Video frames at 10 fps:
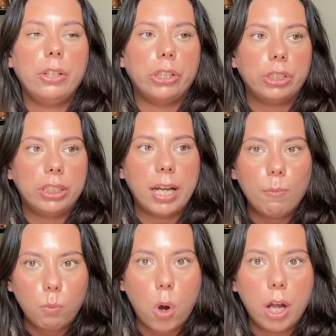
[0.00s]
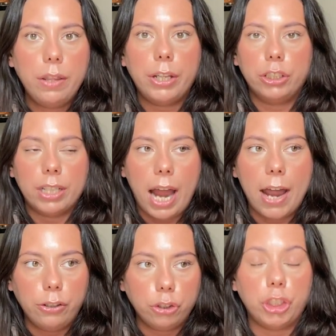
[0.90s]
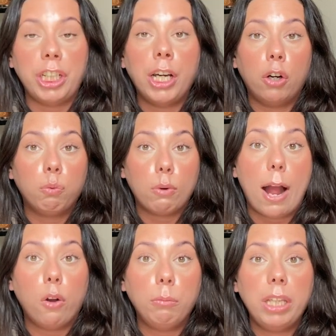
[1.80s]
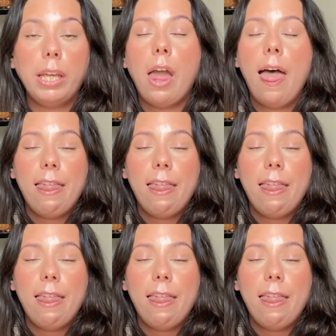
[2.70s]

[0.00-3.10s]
there's someone, there's an energy around me